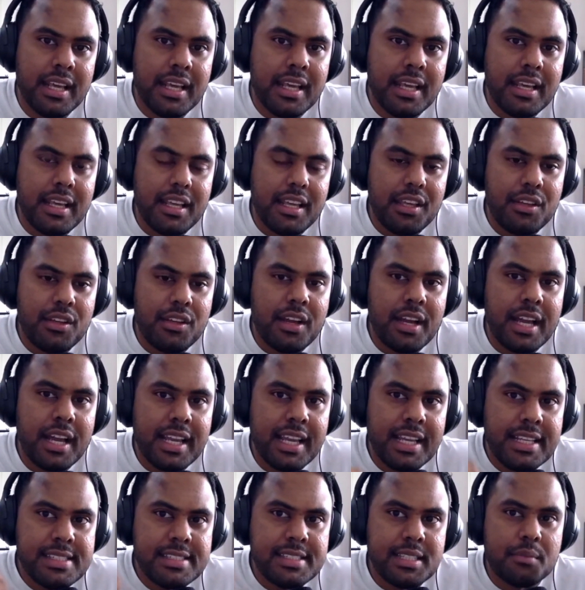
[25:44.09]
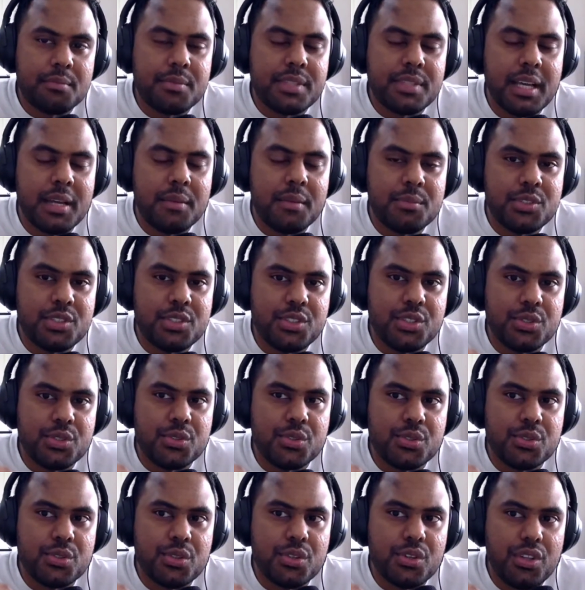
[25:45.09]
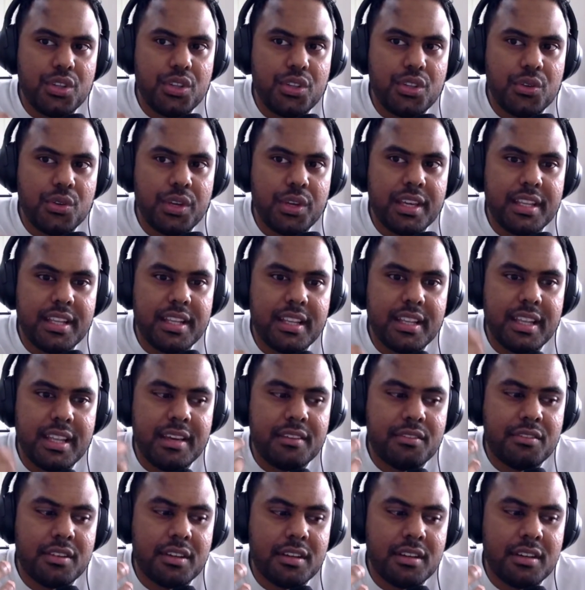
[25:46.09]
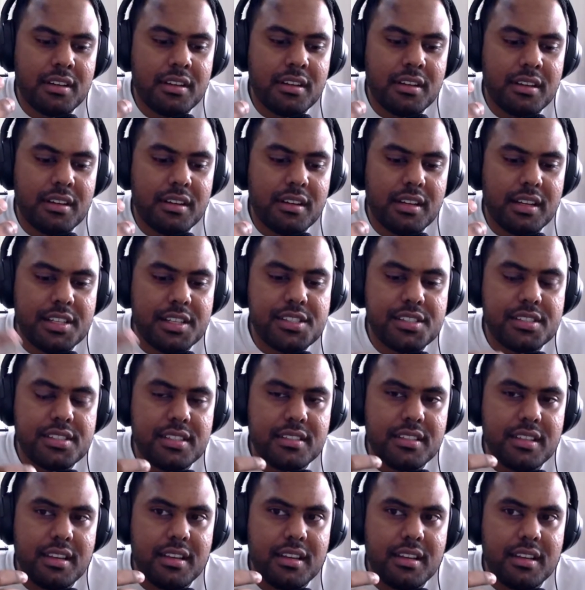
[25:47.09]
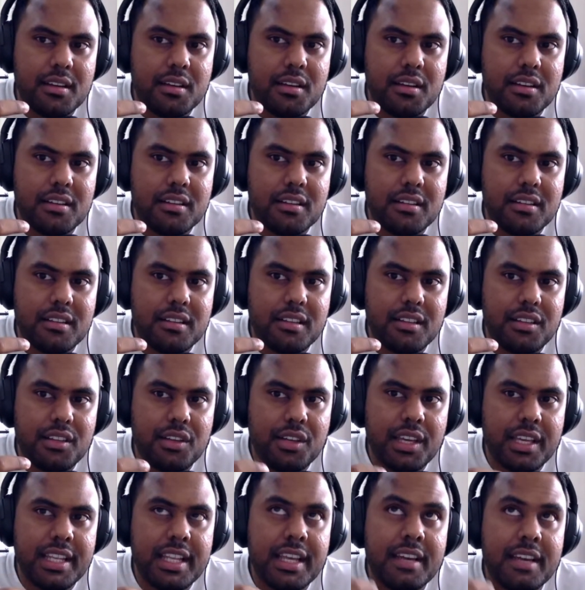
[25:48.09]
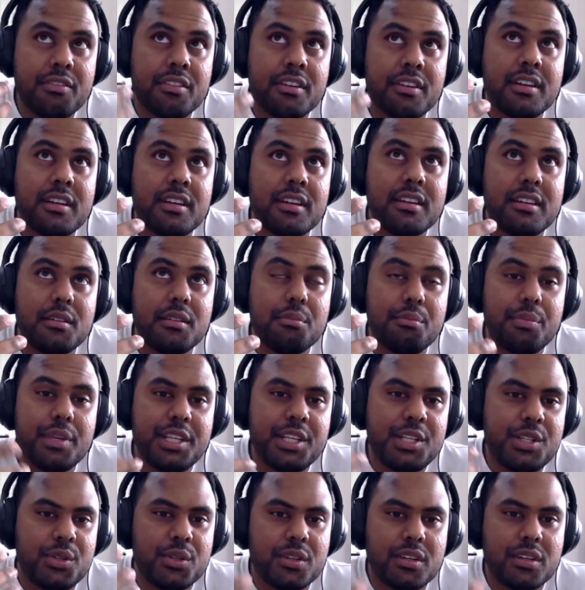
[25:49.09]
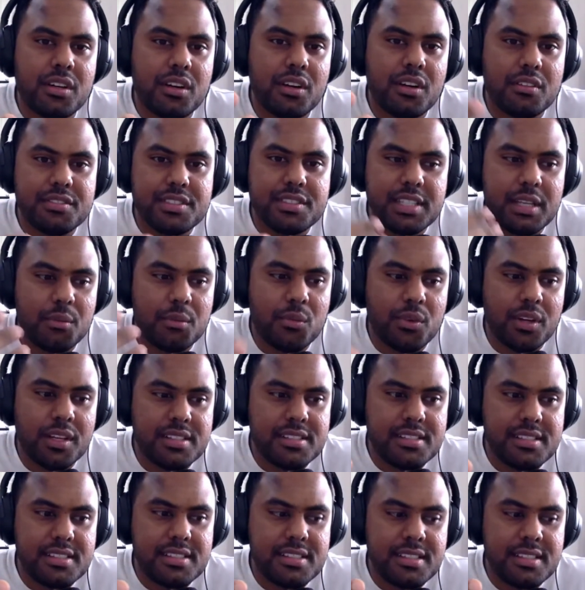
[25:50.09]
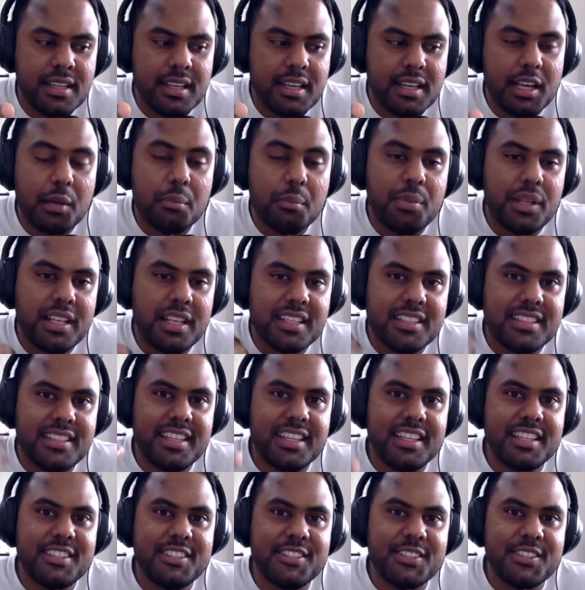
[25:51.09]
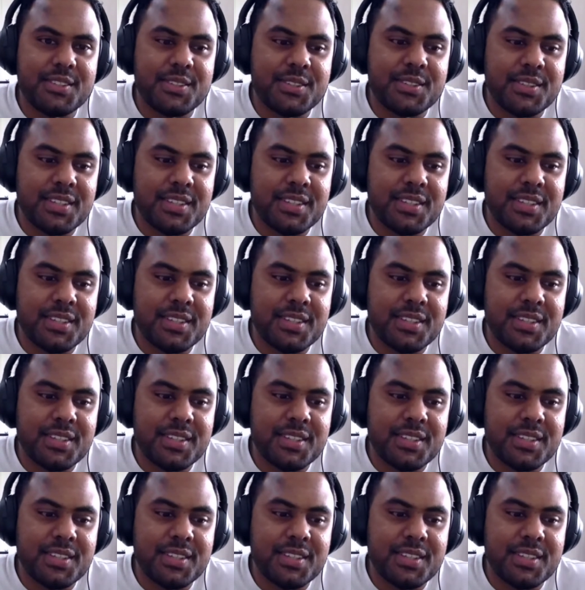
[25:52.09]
I guess sometimes you can never, you can never be sure of someone's ability to